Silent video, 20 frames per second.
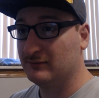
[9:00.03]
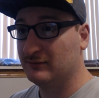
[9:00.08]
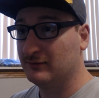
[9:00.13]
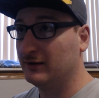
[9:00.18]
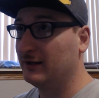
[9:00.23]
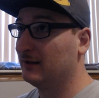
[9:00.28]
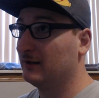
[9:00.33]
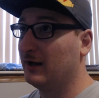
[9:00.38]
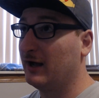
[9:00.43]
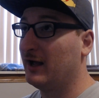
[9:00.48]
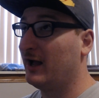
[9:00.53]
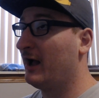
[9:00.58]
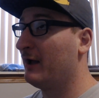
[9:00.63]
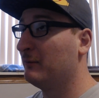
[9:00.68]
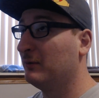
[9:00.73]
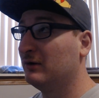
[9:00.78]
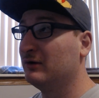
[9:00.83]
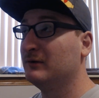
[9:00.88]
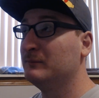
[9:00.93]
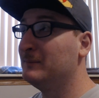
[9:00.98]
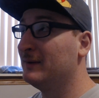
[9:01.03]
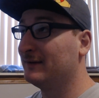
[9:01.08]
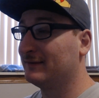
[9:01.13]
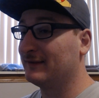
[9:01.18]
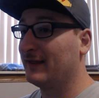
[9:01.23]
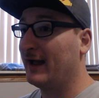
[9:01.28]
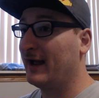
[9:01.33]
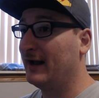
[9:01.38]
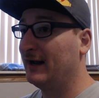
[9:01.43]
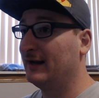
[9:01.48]
Like, I will admit
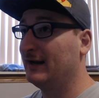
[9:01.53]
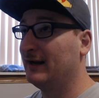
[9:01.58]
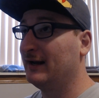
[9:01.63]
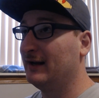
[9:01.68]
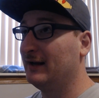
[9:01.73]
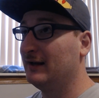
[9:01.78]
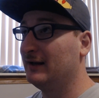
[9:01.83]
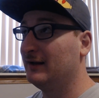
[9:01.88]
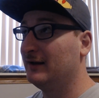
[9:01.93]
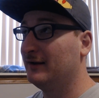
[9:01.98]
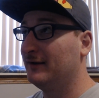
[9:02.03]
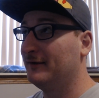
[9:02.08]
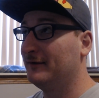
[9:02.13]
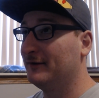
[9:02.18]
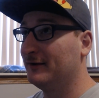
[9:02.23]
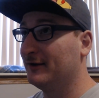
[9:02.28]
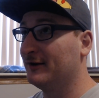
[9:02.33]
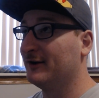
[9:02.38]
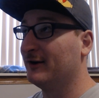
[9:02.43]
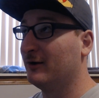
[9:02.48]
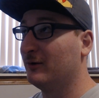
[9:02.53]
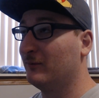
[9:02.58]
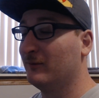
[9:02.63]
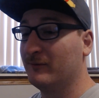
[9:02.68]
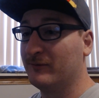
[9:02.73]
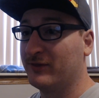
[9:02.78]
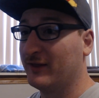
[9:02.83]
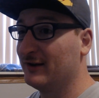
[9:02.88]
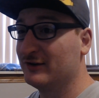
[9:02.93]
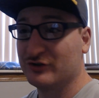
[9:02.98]
that, you know,
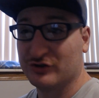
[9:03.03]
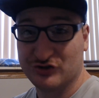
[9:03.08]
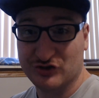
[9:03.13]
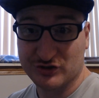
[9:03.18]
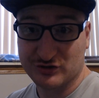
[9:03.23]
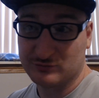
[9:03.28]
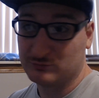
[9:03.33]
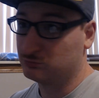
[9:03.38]
things are just